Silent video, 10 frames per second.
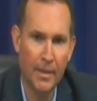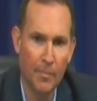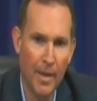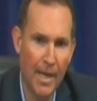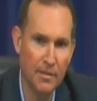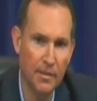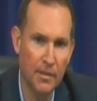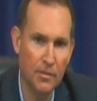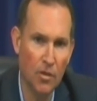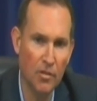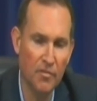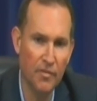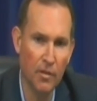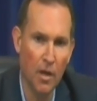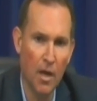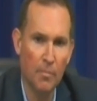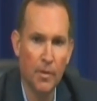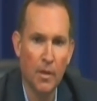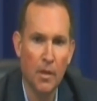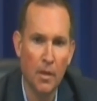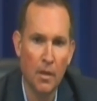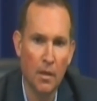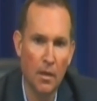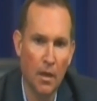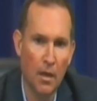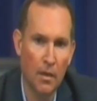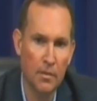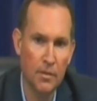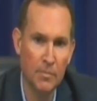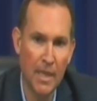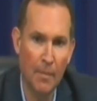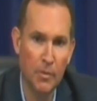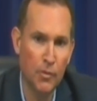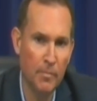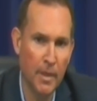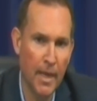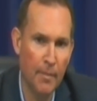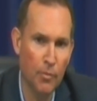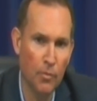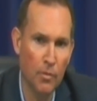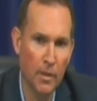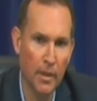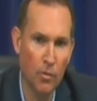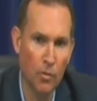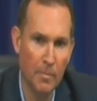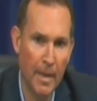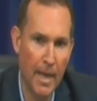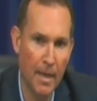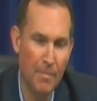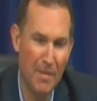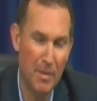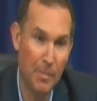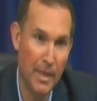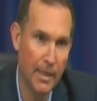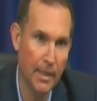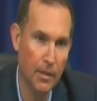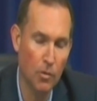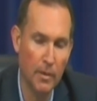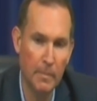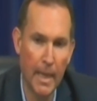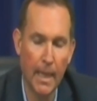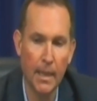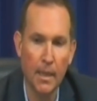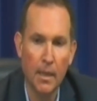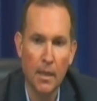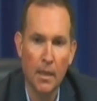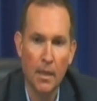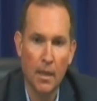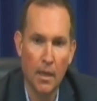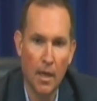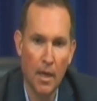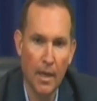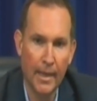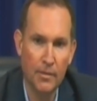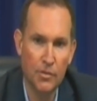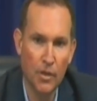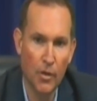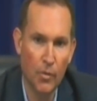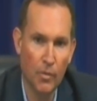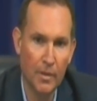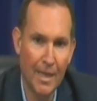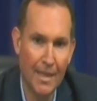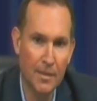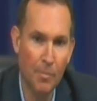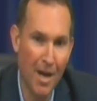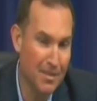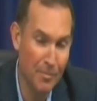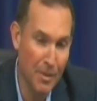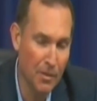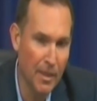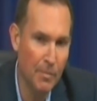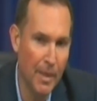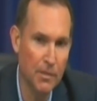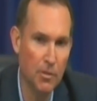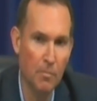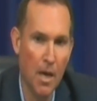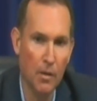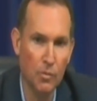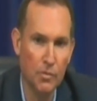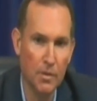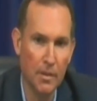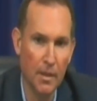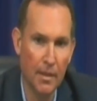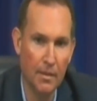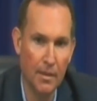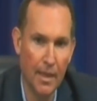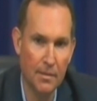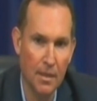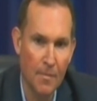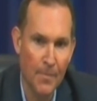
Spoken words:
capacity starting to fill up sometime between mid-April and early May, maybe peaking in early May. And so that's a possibility based on models. That's